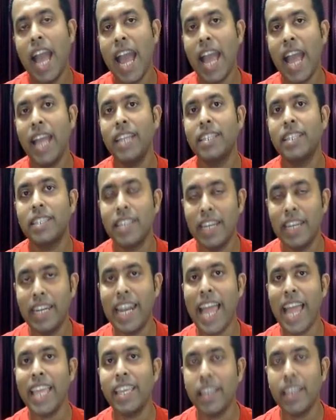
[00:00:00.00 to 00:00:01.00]
and
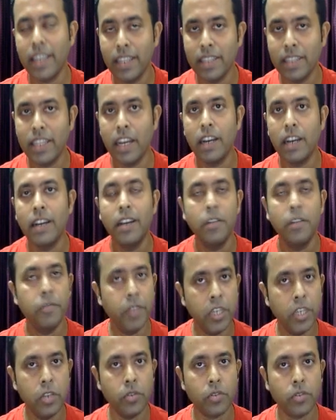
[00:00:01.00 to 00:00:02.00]
like the
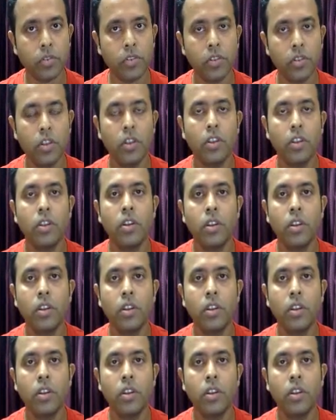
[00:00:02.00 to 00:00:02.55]
videos.